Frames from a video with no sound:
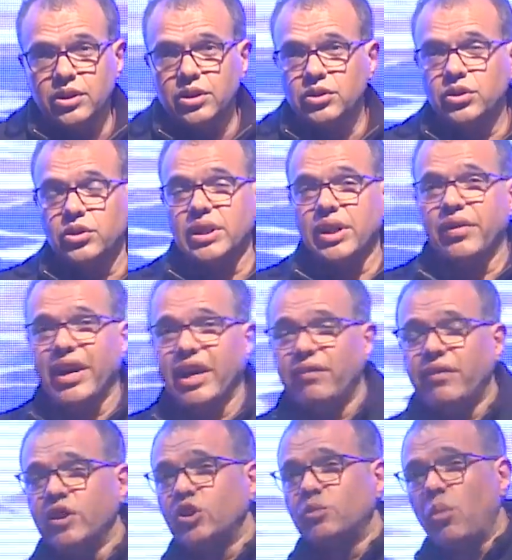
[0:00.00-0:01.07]
So the rate
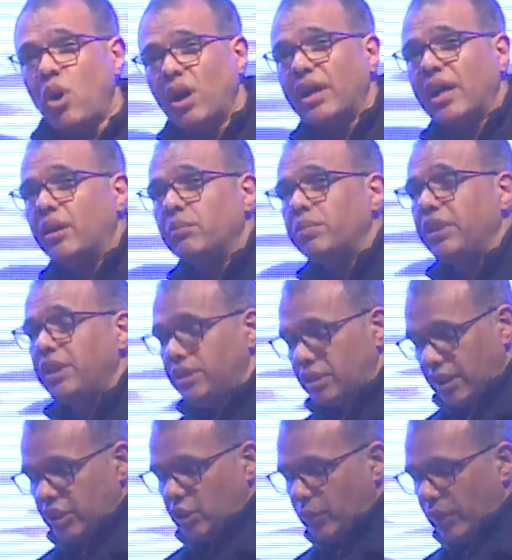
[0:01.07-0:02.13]
for small companies
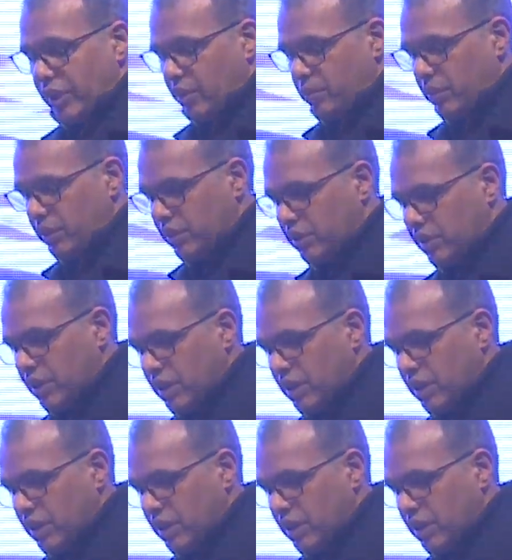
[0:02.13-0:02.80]
is 20%.